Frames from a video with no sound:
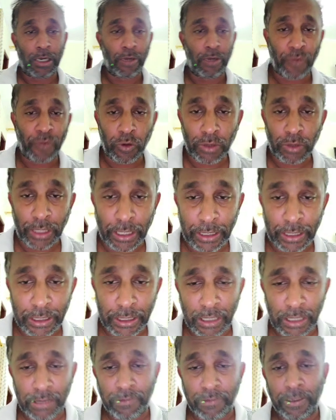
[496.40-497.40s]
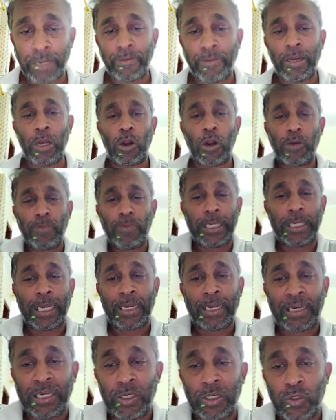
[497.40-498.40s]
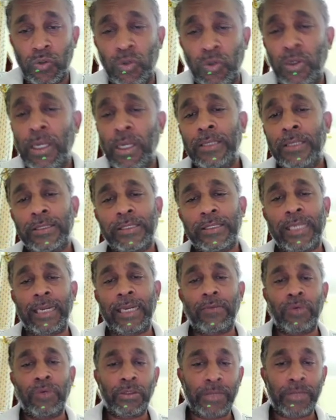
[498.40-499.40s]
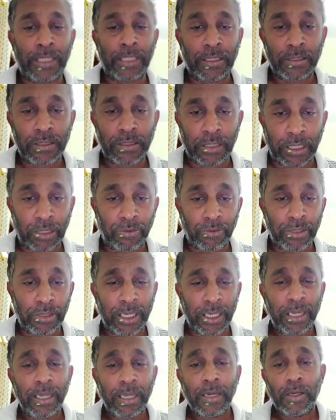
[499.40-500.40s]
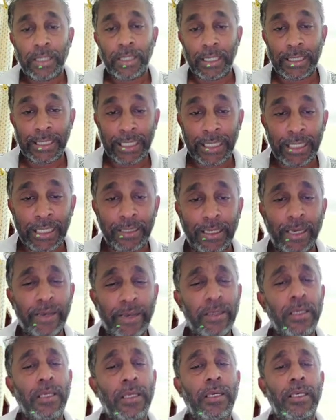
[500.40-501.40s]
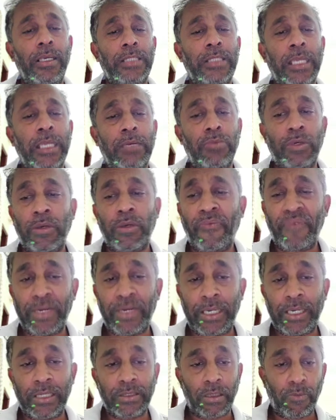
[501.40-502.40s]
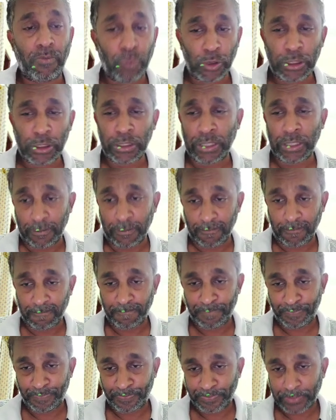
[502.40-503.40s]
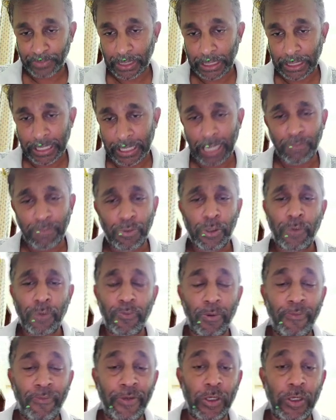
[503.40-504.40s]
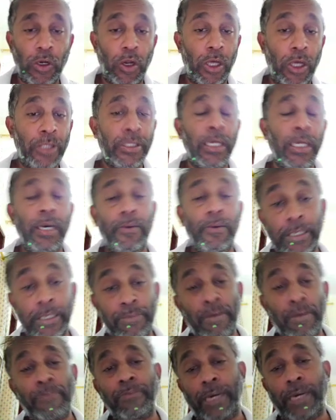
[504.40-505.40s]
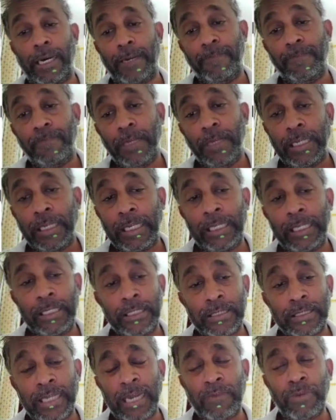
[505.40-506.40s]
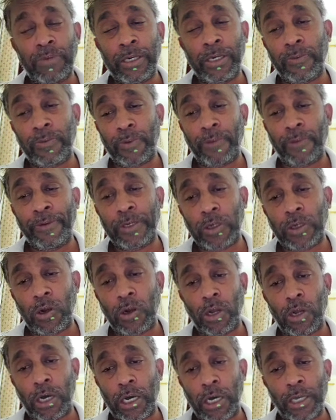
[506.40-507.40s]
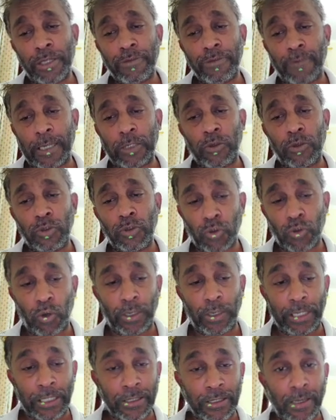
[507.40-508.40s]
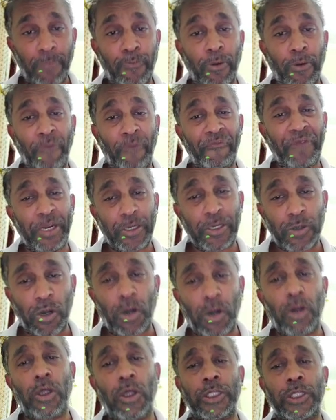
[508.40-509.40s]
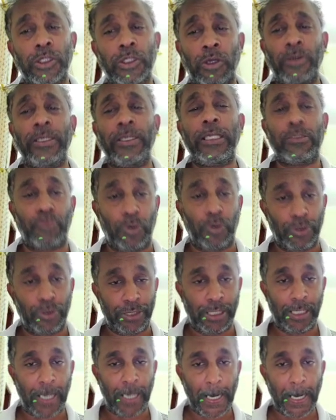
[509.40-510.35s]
of non-current assets. We will not be taking to statement of changes in equity, neither statement of financial position. Statement of profit or loss, remember, in the statement of profit or loss, what you show is the profit or loss on disposal.